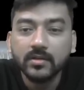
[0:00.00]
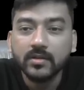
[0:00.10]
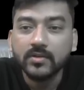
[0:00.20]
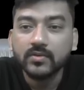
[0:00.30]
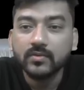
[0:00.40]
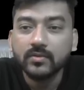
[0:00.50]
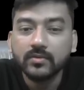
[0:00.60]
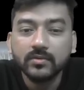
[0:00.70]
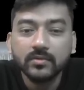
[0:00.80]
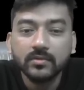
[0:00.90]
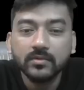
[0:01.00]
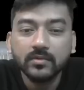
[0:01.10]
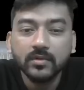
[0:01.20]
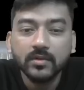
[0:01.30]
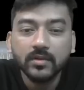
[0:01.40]
It should
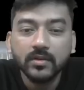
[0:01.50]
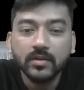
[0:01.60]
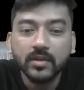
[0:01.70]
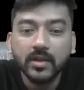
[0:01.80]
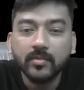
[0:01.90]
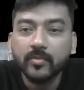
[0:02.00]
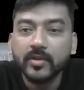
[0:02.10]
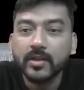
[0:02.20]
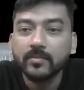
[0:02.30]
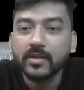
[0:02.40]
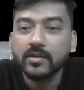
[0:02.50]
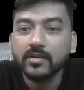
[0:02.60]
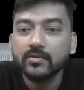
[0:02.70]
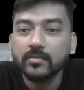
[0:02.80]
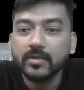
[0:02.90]
k upon n pi.
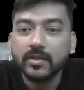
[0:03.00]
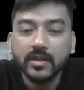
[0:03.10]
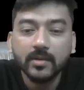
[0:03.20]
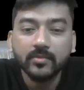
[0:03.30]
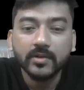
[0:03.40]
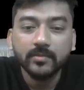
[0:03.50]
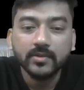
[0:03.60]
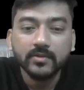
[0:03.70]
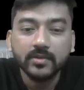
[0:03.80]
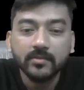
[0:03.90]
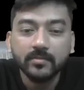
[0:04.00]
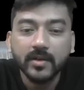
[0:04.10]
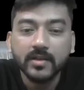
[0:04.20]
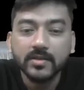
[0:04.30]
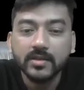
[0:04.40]
K upon n pi. So
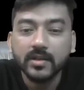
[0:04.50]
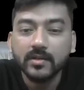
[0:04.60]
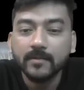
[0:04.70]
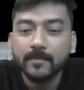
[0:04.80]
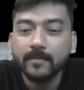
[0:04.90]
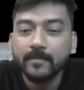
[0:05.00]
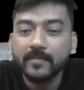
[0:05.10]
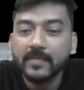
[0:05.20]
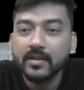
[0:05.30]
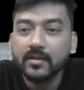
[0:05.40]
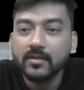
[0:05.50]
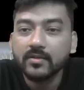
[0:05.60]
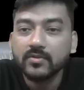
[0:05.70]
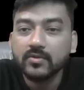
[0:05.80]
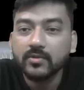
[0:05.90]
pi is here.
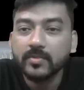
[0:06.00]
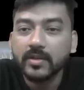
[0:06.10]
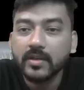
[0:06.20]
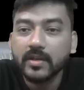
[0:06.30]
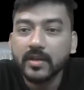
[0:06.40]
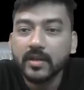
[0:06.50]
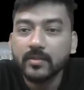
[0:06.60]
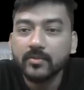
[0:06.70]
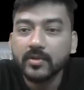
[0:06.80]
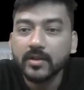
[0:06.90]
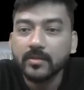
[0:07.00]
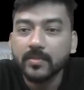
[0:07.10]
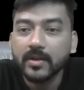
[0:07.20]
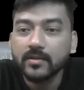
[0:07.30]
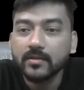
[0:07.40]
It will be k upon n pi.